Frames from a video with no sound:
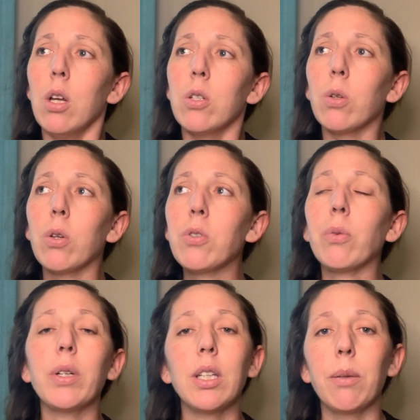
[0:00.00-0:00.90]
So those are
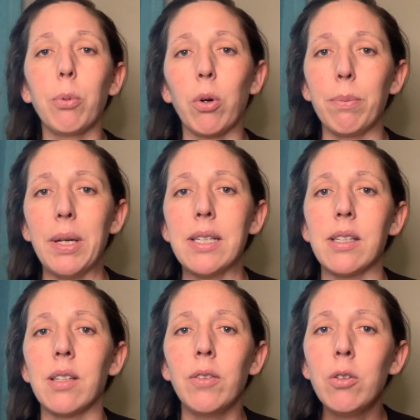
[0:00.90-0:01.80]
really important
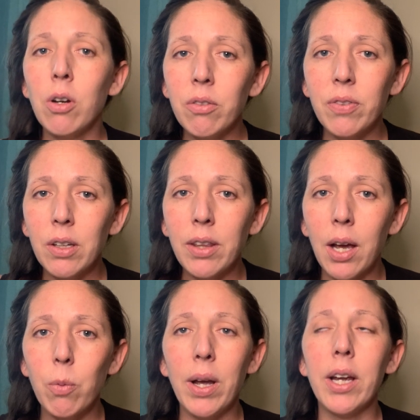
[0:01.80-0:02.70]
pieces. If you don't feel
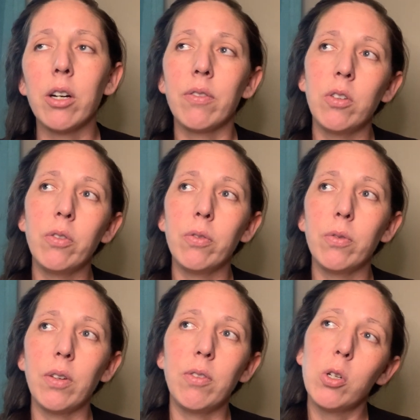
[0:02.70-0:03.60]
that way, or
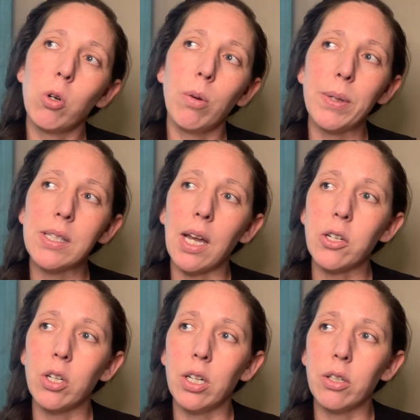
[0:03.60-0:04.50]
if you show up in
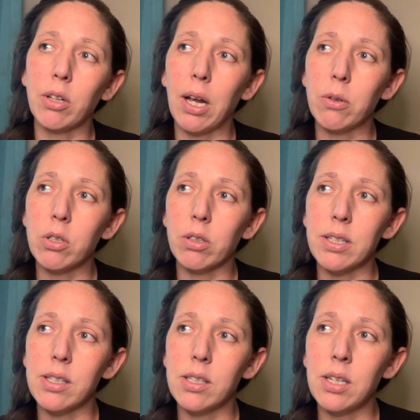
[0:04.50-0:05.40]
session and your counselor
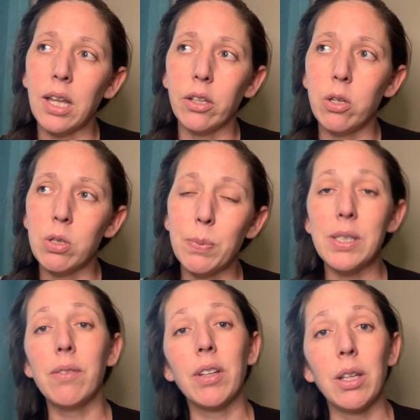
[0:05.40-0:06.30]
is telling you
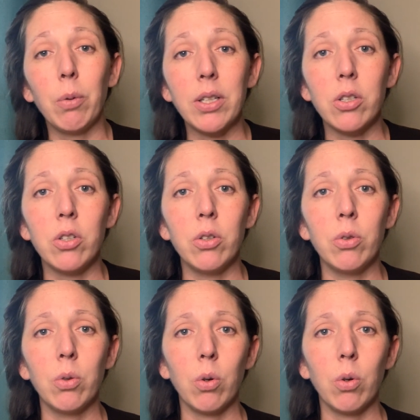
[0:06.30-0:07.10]
specifically what to do,